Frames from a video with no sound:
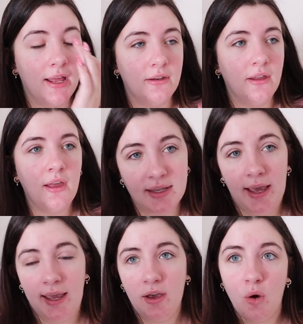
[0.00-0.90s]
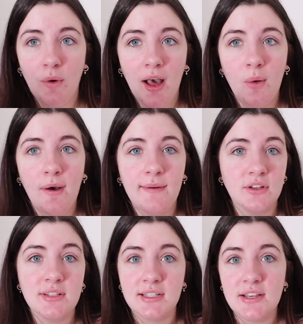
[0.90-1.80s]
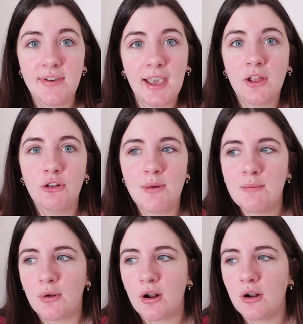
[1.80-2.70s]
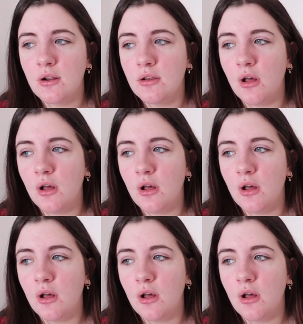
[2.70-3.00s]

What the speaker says: and say, oh wow, we'll have to see if I can remember